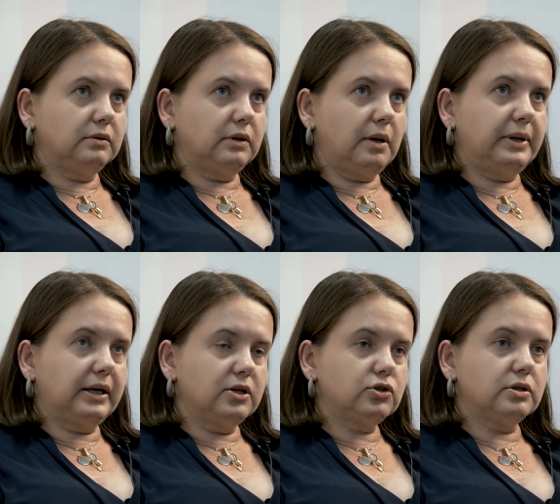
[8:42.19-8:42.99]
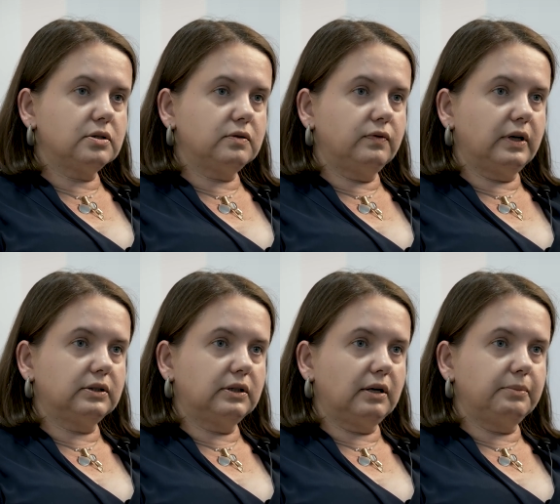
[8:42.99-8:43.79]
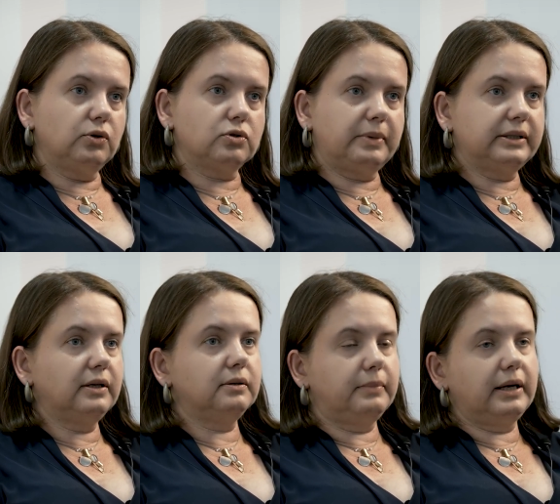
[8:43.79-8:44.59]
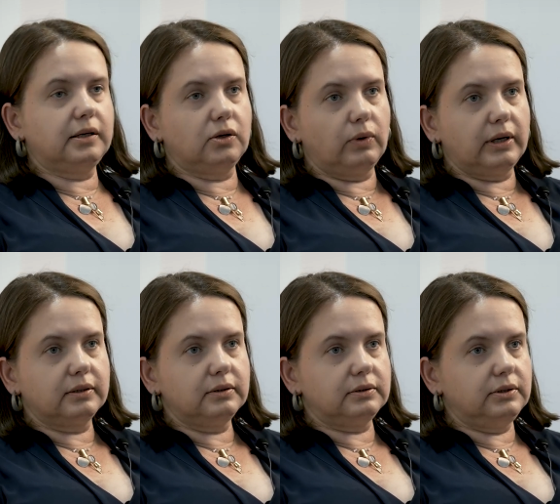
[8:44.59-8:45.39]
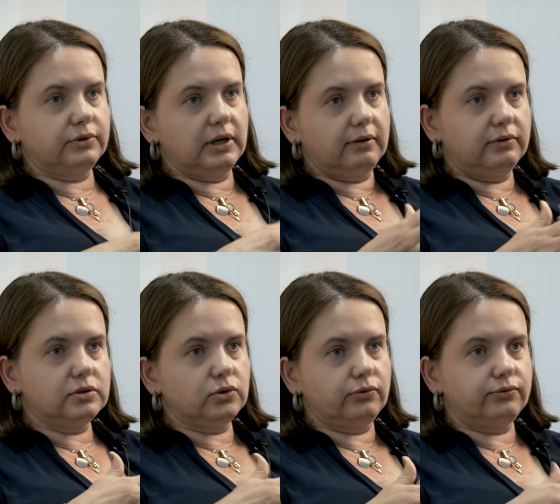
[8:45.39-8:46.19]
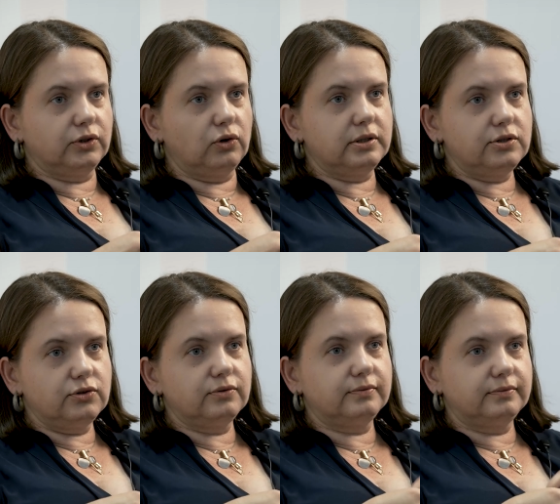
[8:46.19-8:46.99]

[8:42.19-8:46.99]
applications that can be used by anyone at different levels of knowledge.